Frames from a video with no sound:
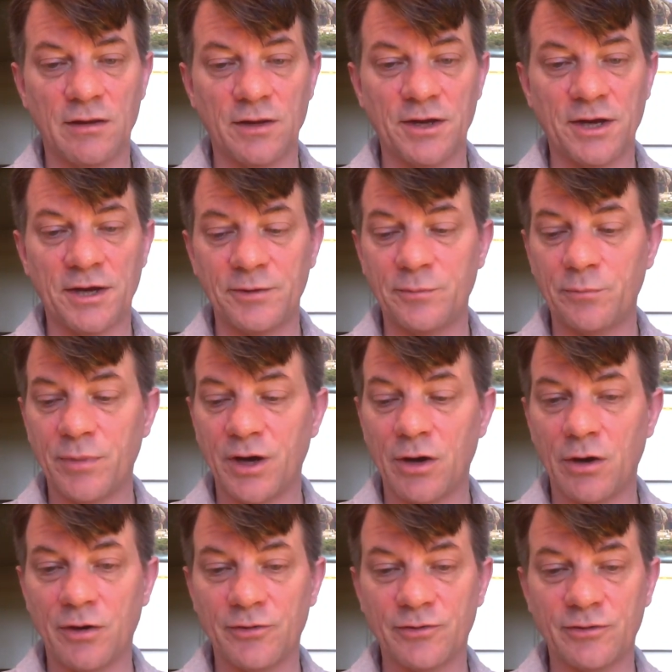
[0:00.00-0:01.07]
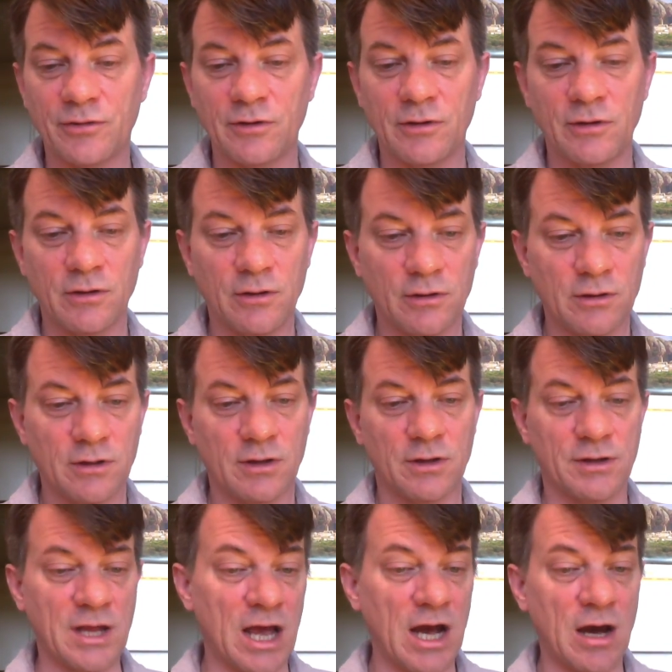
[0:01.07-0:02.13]
that I'd embarrassed
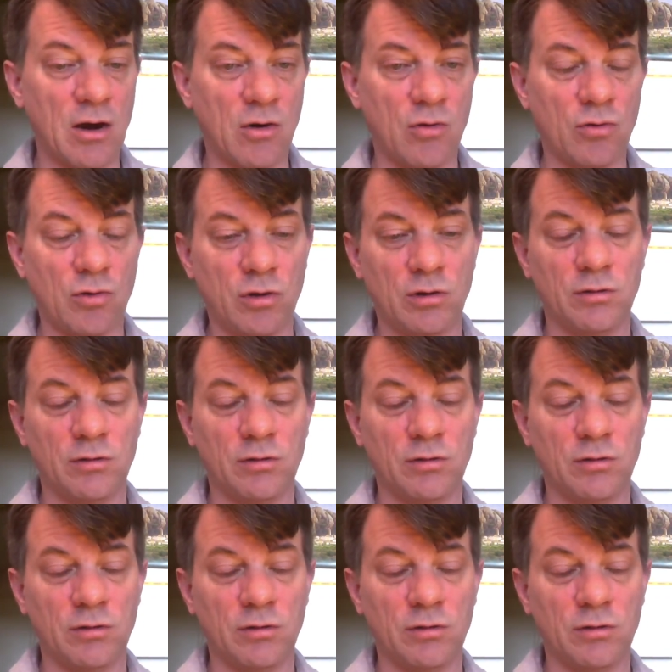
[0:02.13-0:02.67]
now,